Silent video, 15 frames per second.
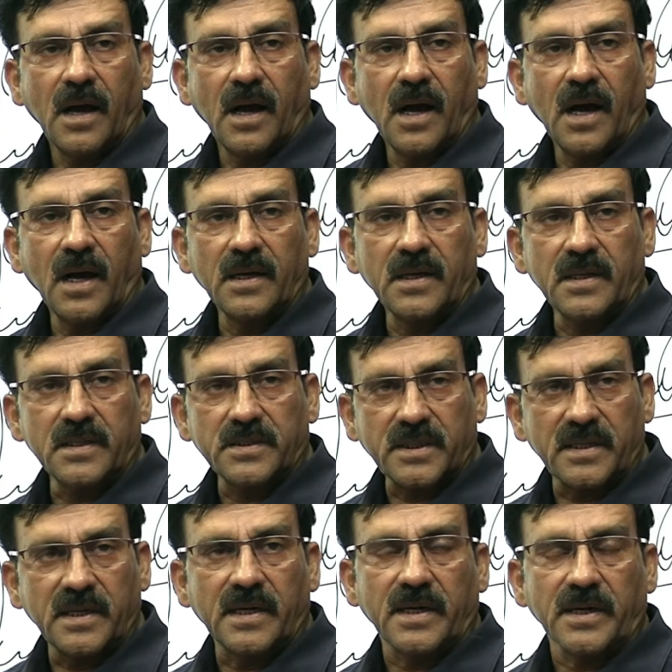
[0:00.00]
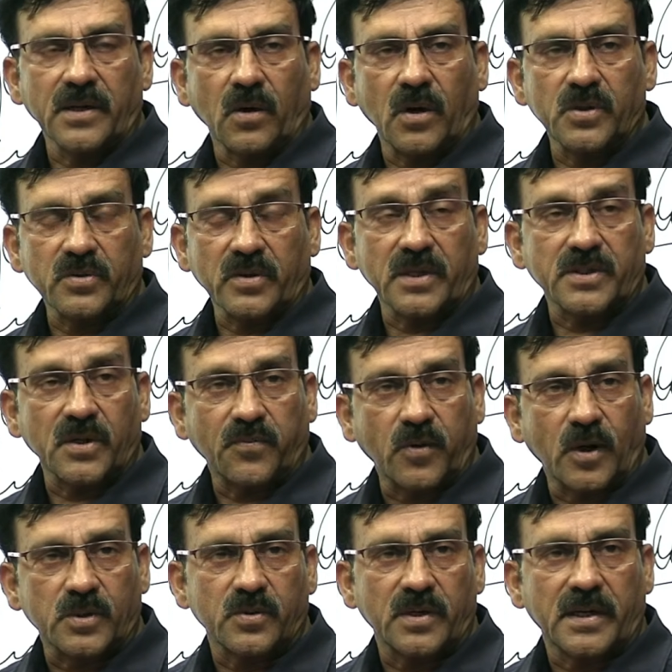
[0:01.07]
and incidentally, or you can say
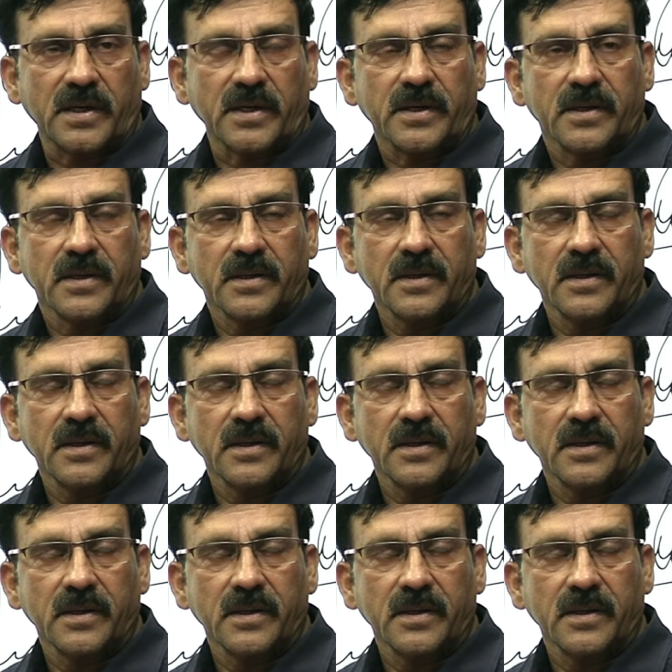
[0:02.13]
fortunately,